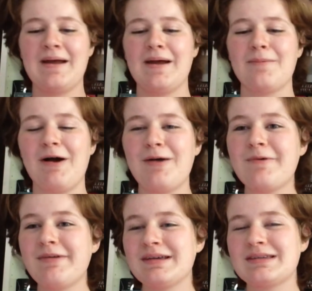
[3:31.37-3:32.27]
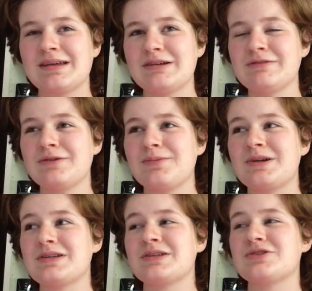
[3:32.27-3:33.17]
But I'm really excited for it
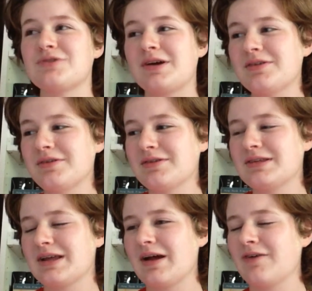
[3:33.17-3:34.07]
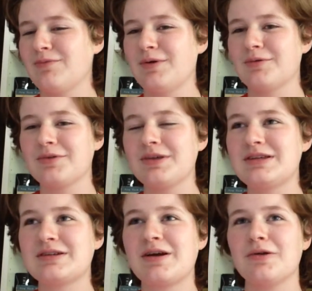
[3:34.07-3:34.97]
because the trailers that have been
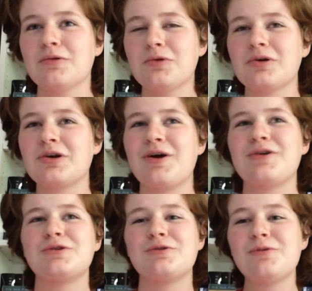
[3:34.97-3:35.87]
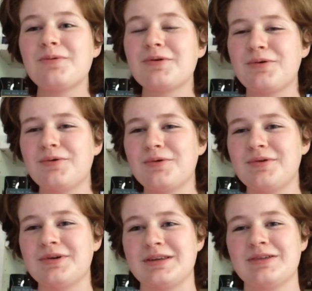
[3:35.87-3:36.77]
released look super
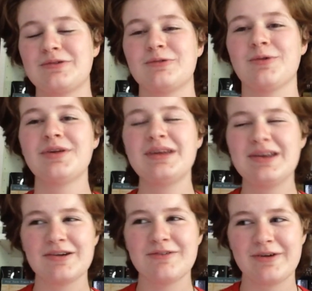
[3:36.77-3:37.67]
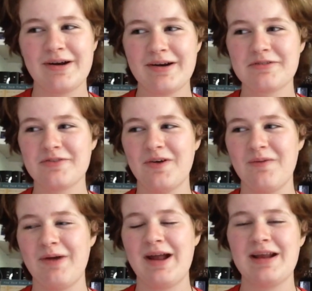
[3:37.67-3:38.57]
cool and look really different
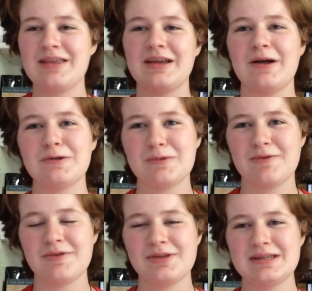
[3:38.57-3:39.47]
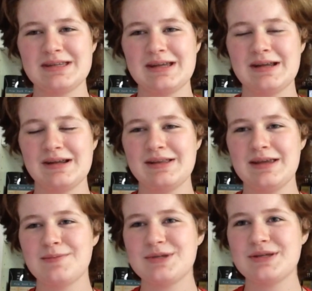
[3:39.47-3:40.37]
from anything else we've really seen in the
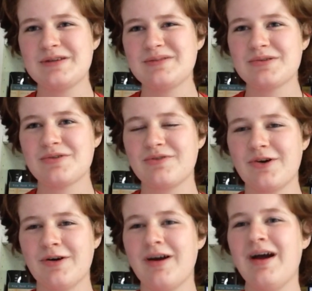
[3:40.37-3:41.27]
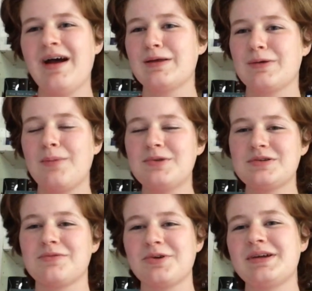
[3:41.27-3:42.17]
MCU so far. So I'm
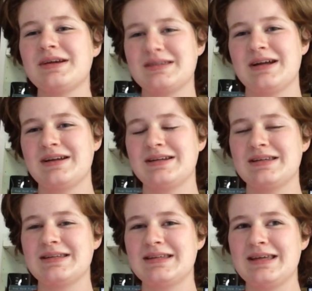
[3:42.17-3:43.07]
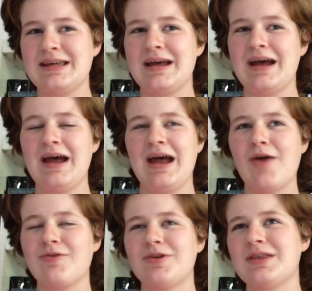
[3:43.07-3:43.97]
just really excited to see
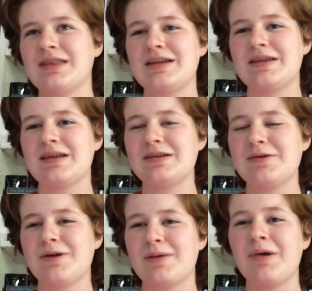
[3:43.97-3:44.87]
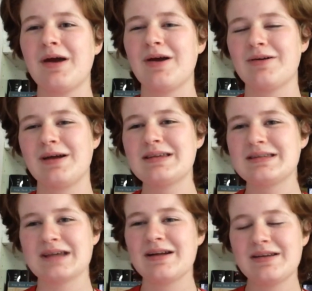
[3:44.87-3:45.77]
everything that they do, and I'm
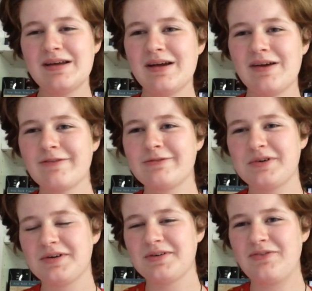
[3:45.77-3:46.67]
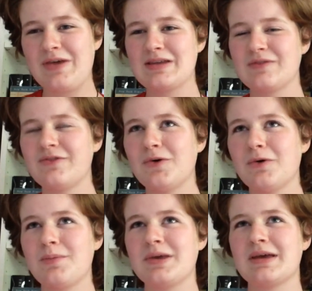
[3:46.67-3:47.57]
excited for Phase
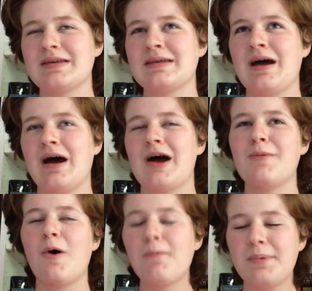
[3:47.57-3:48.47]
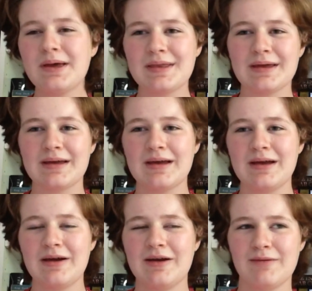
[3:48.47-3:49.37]
4 because I'm hoping that
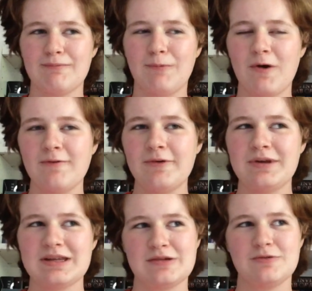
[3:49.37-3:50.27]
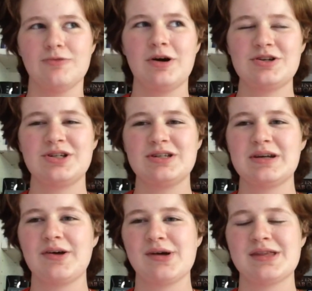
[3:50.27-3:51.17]
Marvel doesn't rush
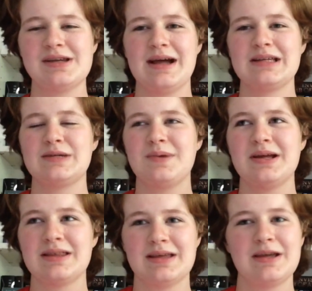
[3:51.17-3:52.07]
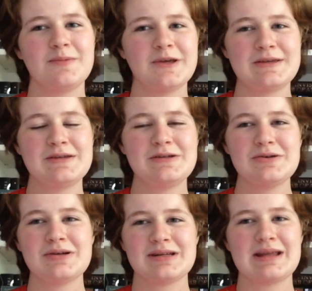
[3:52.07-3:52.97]
into like the next big thing, because it
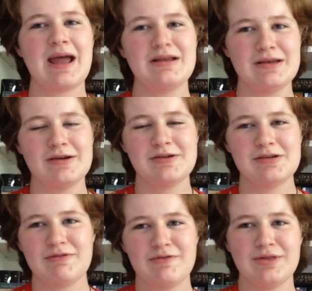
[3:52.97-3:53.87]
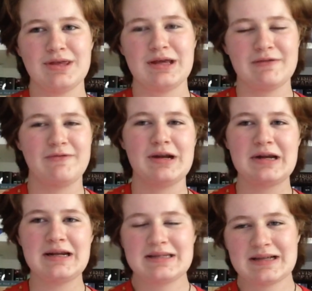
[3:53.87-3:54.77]
took 10 years for the
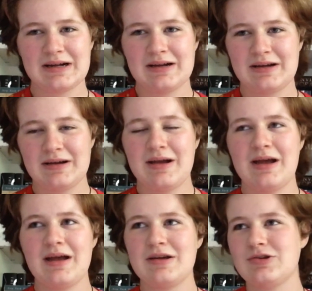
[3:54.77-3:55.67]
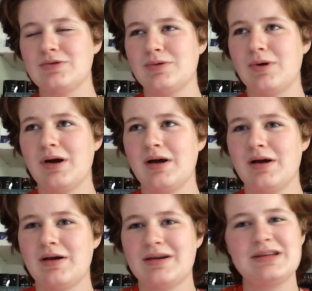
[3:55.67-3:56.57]
Infinity Saga to
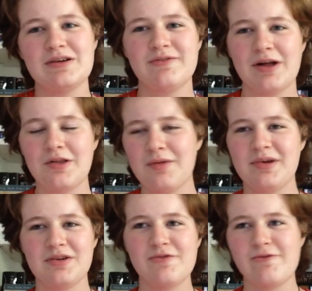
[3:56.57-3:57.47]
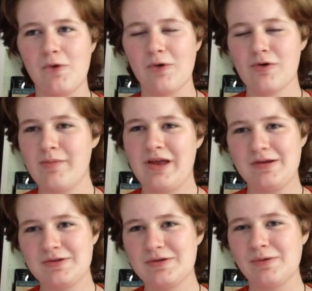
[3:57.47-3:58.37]
develop and form
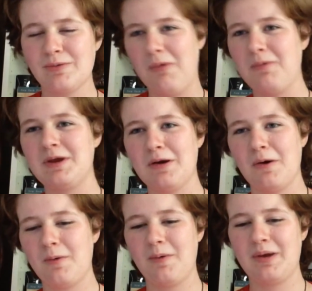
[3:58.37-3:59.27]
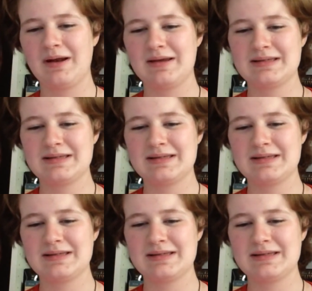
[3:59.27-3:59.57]
into what we know it is